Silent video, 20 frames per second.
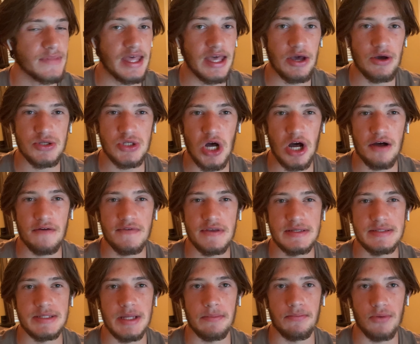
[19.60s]
it was
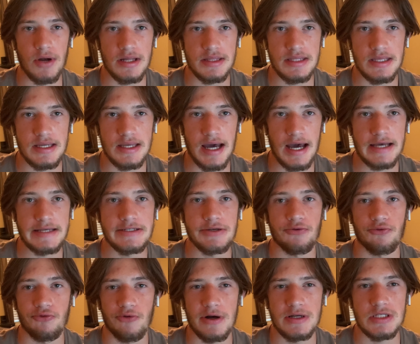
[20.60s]
obvious that Brett De Geus
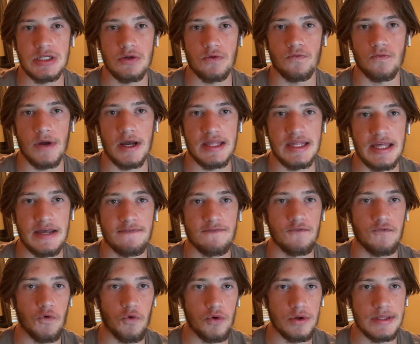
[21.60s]
wasn't ready
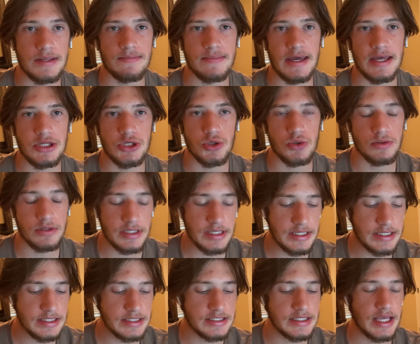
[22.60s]
for the major
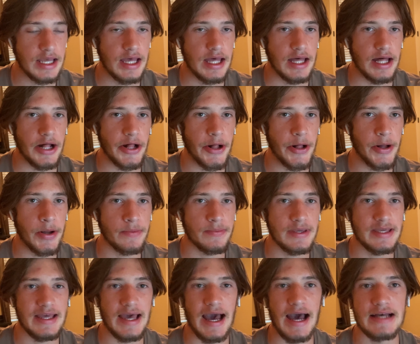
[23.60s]
leagues. Um,
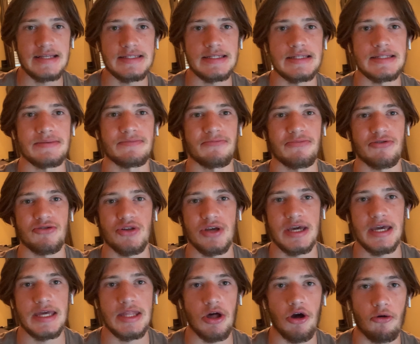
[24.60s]
he hasn't
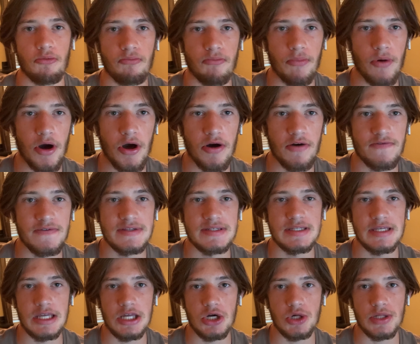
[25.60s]
played above
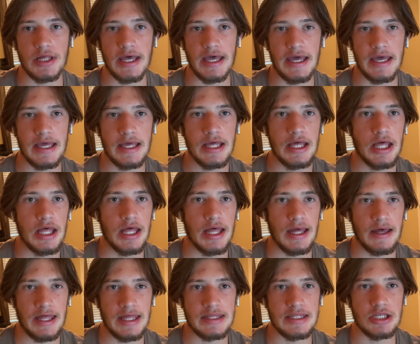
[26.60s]
single A
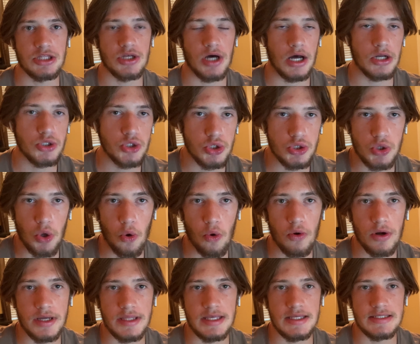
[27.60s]
in the Dodgers
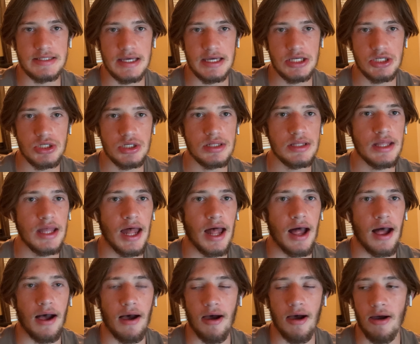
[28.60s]
organization.
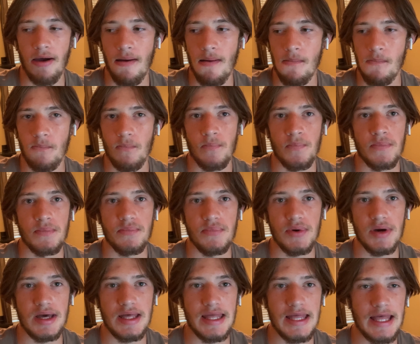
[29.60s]
Um,
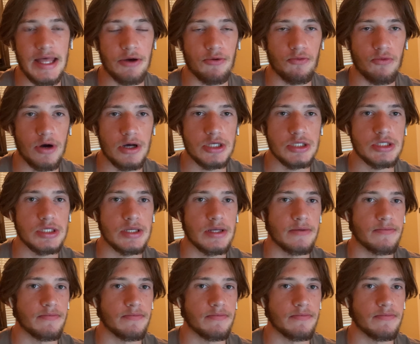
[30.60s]
but it was